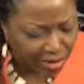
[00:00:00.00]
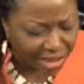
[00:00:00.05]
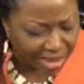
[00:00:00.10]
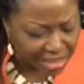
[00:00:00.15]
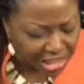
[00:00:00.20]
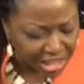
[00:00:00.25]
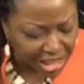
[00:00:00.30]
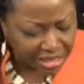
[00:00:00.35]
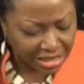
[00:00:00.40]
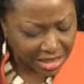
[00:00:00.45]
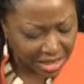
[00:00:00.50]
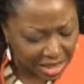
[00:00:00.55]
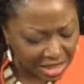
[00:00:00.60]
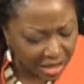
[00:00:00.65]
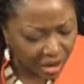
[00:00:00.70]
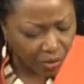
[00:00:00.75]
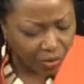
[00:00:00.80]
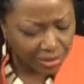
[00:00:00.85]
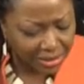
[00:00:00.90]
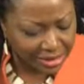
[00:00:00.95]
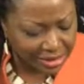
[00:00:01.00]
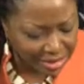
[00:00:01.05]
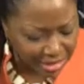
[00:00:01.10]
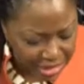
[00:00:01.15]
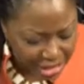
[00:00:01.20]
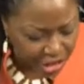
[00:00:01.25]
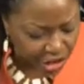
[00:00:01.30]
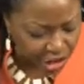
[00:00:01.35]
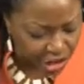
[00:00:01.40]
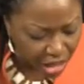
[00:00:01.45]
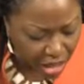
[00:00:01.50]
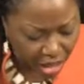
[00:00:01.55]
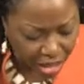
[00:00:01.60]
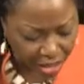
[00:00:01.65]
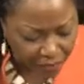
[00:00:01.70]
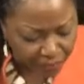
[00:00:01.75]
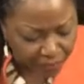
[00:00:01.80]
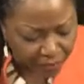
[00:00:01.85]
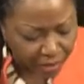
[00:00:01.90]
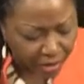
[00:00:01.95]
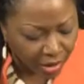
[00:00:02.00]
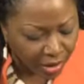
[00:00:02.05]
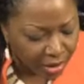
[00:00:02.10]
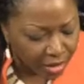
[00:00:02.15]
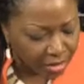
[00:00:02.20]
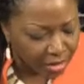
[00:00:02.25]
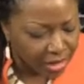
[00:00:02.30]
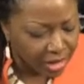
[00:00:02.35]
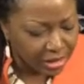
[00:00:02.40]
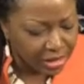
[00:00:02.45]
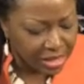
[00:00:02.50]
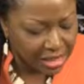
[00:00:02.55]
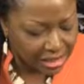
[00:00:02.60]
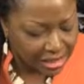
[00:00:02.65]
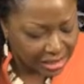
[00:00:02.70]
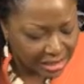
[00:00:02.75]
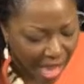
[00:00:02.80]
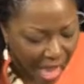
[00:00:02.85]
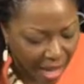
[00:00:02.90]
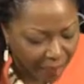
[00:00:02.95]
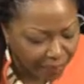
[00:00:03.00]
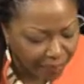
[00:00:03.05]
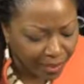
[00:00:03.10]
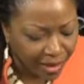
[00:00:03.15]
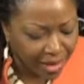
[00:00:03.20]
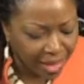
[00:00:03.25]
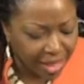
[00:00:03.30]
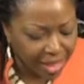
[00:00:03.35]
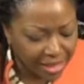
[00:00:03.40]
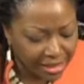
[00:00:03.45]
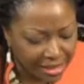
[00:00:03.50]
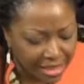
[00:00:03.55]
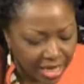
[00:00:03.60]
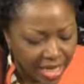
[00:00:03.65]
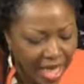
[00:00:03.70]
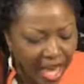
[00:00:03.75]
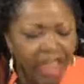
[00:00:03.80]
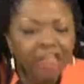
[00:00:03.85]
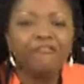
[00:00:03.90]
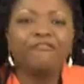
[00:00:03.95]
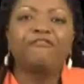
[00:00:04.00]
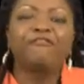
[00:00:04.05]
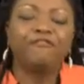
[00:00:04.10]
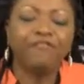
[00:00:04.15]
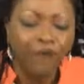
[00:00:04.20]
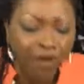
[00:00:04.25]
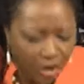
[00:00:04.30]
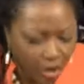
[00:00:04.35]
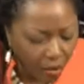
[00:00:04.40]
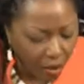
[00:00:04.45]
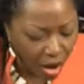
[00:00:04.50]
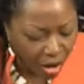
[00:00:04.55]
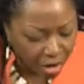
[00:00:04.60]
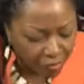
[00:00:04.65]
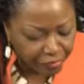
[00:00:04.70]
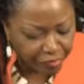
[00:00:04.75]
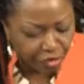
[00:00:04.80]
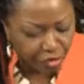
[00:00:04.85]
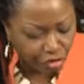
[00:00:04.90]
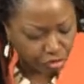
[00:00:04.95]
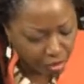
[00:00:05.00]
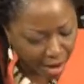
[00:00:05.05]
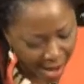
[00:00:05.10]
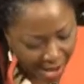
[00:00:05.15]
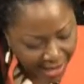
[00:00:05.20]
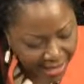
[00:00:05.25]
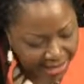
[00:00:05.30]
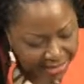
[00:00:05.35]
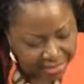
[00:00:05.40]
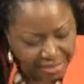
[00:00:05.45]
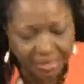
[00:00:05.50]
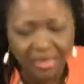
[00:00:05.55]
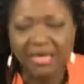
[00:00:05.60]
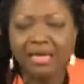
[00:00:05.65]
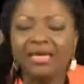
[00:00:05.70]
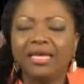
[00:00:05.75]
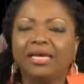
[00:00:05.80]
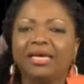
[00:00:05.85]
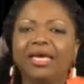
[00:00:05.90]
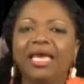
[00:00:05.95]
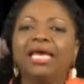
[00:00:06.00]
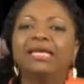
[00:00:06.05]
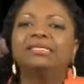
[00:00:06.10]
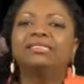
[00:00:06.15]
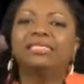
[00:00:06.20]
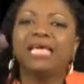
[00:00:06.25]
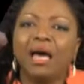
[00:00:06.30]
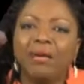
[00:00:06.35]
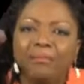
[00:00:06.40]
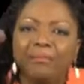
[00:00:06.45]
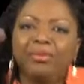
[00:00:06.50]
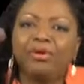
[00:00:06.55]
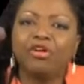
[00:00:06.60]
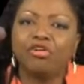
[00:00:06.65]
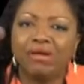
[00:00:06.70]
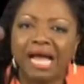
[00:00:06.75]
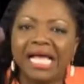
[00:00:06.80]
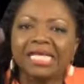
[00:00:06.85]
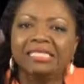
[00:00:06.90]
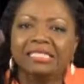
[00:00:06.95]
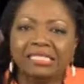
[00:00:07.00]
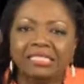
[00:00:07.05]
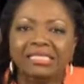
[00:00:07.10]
religious leader or teacher. The disciple is a follower of Christ example Christ